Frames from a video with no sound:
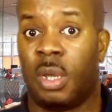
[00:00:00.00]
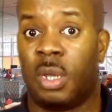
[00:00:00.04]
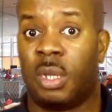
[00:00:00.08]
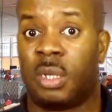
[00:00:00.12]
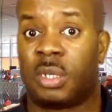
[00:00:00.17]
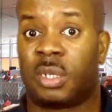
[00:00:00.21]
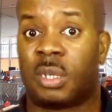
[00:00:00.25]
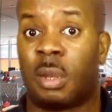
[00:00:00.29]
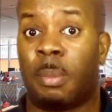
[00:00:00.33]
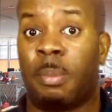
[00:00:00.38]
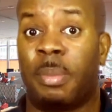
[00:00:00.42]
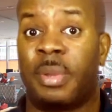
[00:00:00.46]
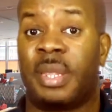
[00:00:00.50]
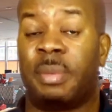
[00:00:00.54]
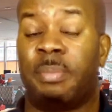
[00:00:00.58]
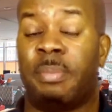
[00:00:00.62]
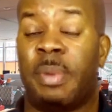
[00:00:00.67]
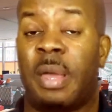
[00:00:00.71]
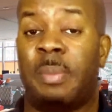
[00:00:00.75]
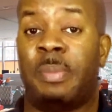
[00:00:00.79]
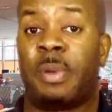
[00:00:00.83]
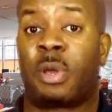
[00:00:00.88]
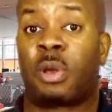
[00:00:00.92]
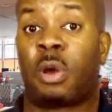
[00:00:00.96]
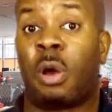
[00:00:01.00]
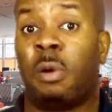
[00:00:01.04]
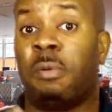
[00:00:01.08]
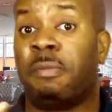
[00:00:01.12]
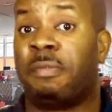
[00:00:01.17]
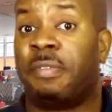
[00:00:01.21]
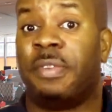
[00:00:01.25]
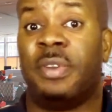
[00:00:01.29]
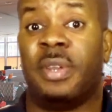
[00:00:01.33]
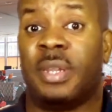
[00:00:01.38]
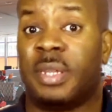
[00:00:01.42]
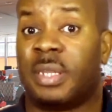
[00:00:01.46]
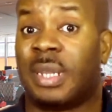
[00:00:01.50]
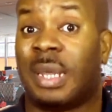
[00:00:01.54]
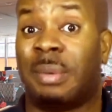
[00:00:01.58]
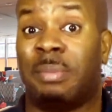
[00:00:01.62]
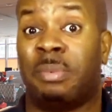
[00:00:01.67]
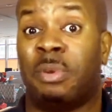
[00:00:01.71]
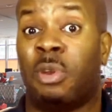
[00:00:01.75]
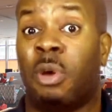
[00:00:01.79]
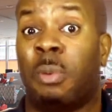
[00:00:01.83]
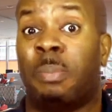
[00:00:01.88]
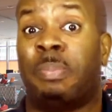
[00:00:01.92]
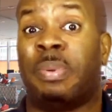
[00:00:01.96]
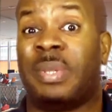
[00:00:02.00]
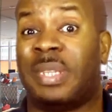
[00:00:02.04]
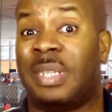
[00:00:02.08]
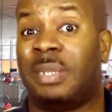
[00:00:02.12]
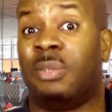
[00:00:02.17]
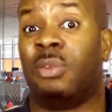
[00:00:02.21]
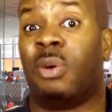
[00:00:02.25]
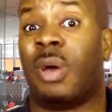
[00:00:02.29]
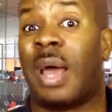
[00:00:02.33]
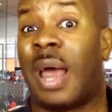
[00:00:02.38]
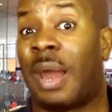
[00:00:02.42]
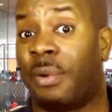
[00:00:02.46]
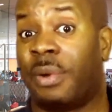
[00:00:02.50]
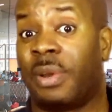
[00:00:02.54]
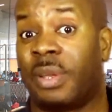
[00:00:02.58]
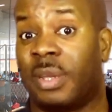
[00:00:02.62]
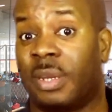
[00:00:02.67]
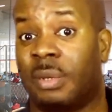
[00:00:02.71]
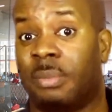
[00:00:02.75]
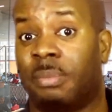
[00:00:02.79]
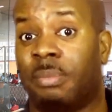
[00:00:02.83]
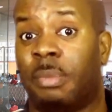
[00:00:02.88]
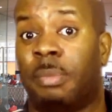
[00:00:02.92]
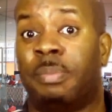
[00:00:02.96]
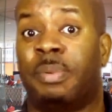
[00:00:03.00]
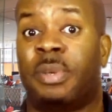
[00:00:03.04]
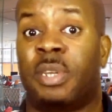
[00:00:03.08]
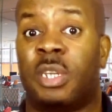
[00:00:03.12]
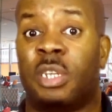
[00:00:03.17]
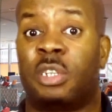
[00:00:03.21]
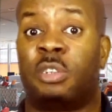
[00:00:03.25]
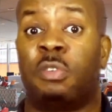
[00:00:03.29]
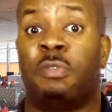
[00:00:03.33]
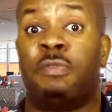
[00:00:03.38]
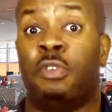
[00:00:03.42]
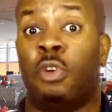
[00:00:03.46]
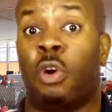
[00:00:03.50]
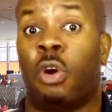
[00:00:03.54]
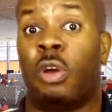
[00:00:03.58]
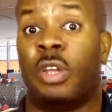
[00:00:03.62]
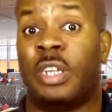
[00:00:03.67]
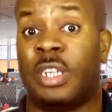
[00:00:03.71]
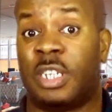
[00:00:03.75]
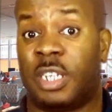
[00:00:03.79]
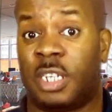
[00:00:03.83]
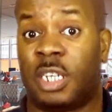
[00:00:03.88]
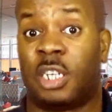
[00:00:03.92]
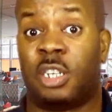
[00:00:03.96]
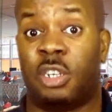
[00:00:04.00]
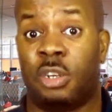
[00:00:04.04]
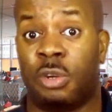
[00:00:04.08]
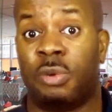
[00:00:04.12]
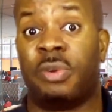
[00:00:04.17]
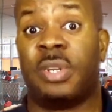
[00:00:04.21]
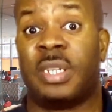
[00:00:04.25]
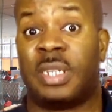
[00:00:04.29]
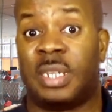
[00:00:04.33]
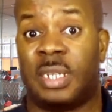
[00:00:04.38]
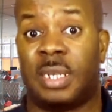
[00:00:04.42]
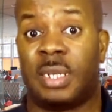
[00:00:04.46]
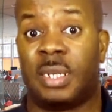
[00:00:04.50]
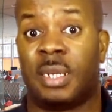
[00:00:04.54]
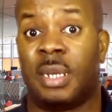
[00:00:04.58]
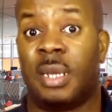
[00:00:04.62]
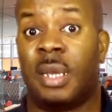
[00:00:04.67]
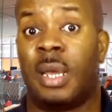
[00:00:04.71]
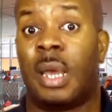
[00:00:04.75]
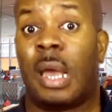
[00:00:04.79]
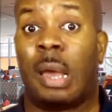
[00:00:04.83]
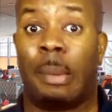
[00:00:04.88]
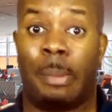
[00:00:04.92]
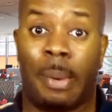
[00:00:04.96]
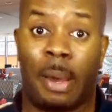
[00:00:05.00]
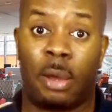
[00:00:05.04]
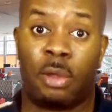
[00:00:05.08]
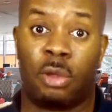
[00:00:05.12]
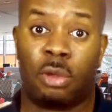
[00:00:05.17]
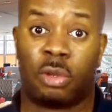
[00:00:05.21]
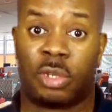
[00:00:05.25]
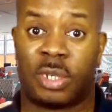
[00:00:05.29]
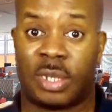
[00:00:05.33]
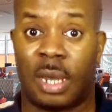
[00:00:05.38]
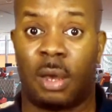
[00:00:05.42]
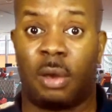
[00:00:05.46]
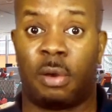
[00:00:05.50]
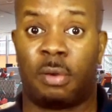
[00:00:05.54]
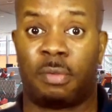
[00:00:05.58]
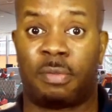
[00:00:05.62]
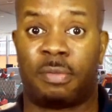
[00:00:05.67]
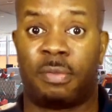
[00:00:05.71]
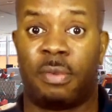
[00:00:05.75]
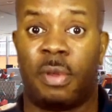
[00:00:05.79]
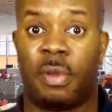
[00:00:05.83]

Somebody may be confident and not arrogant, but because of your insecurity about yourself,